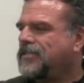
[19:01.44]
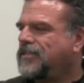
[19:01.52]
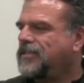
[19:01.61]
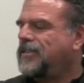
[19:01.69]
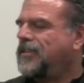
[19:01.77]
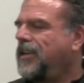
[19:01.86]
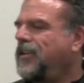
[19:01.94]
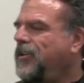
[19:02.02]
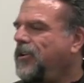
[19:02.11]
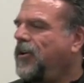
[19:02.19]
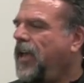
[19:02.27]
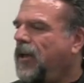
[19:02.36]
asked, you
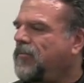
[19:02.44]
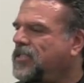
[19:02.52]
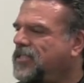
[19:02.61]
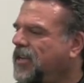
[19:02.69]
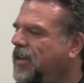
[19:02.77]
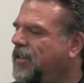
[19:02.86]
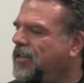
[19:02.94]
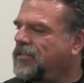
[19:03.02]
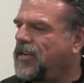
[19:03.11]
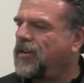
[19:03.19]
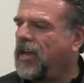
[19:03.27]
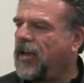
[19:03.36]
know, Hammerstein, they said,